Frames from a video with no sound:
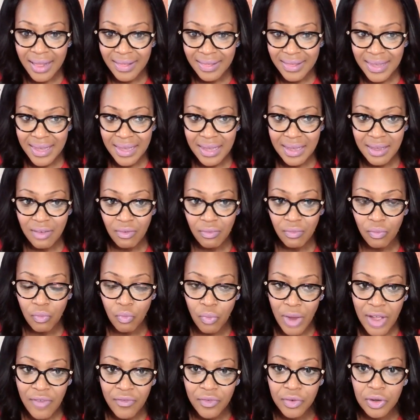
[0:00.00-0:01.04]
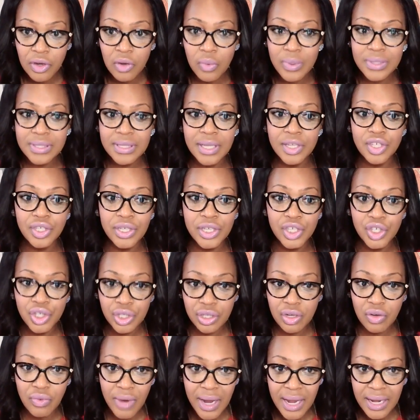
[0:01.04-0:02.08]
the revenue essentially
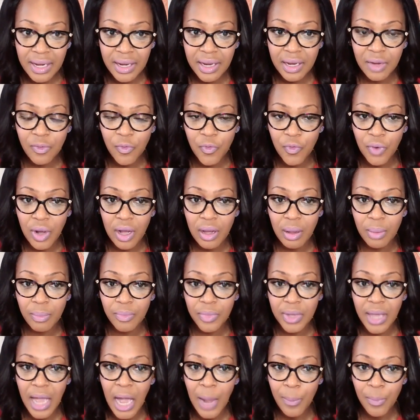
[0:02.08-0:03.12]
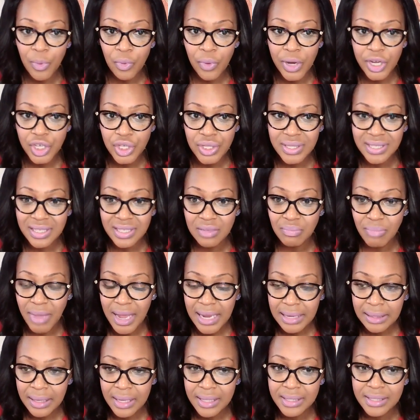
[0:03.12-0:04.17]
generated from the operations and
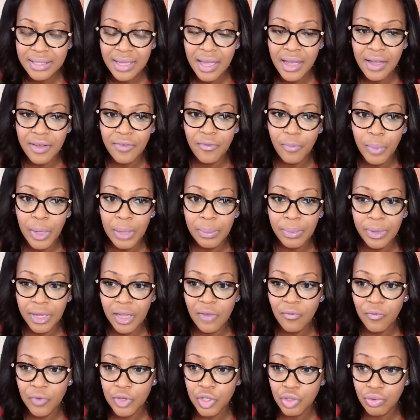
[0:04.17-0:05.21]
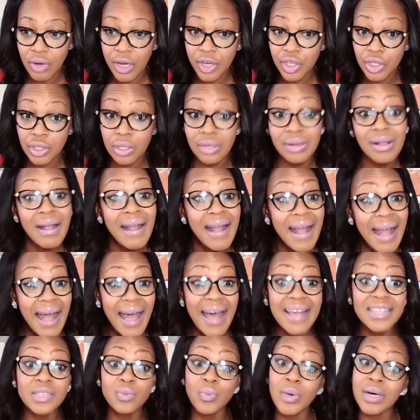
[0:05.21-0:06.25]
maintenance of public infrastructure,
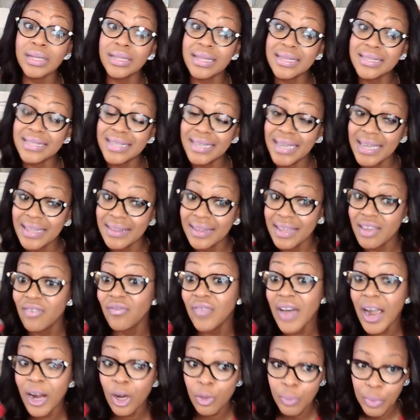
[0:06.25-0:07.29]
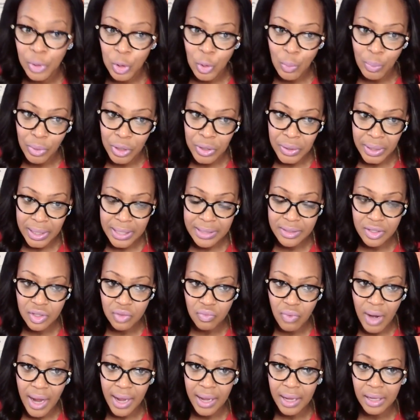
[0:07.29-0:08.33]
as well as, again, the environmental burdens,
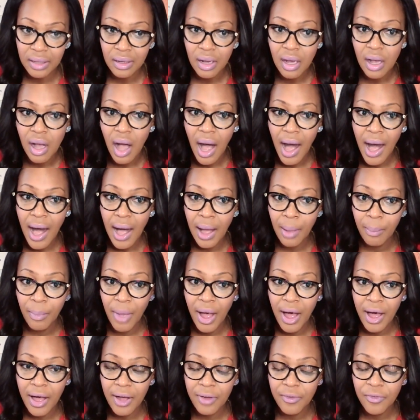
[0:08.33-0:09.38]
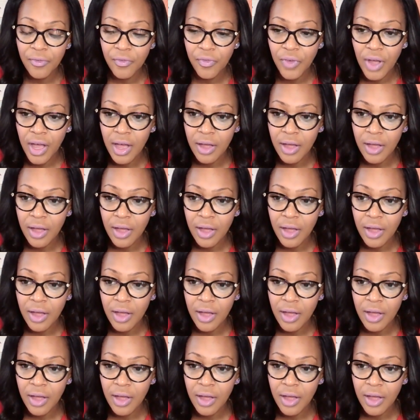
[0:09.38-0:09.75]
right, of